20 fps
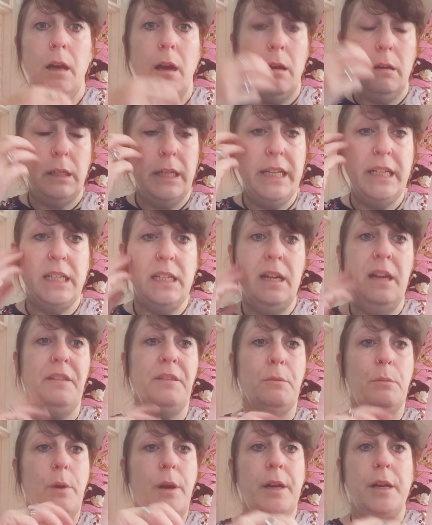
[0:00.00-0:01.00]
I'll need
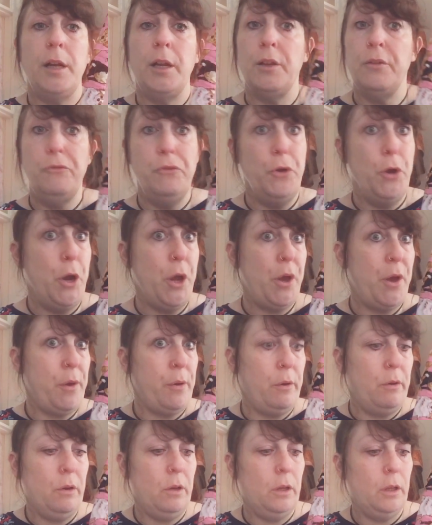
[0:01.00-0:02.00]
another one.
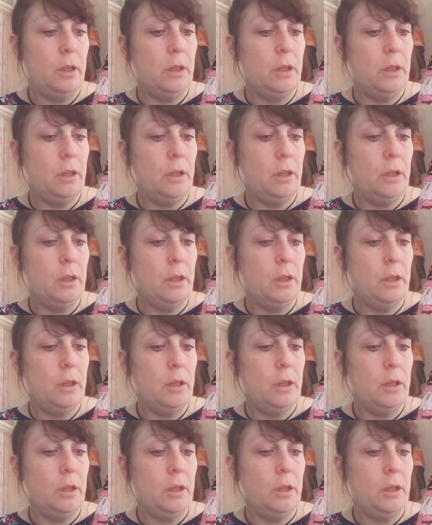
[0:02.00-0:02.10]
No.